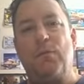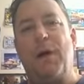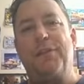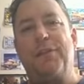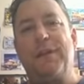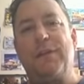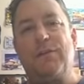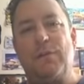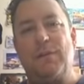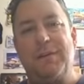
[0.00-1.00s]
why
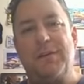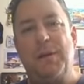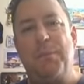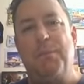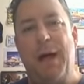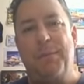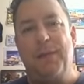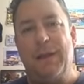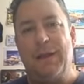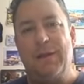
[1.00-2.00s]
things are
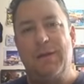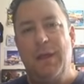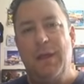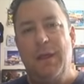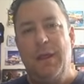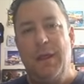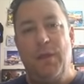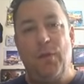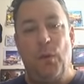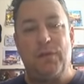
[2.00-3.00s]
discombobulated
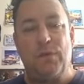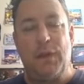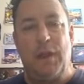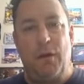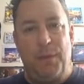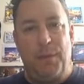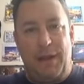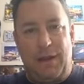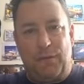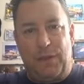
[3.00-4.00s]
in the Western
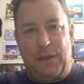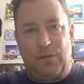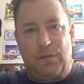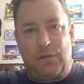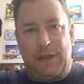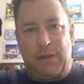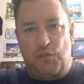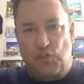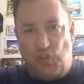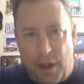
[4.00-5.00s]
Caribbean. Everything is just kind of
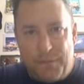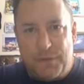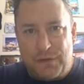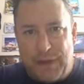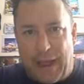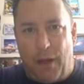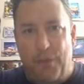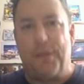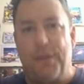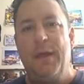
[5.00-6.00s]
shoved
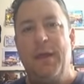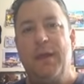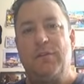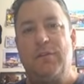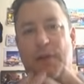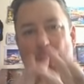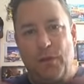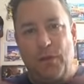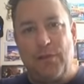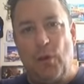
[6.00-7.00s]
south because you got
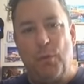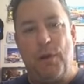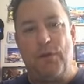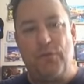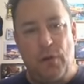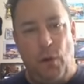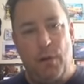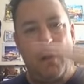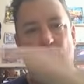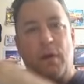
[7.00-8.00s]
all this low pressure
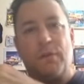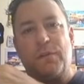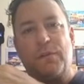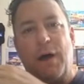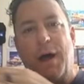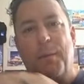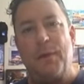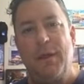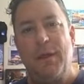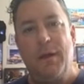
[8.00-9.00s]
going across the
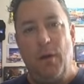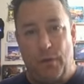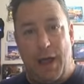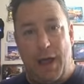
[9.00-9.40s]
top or the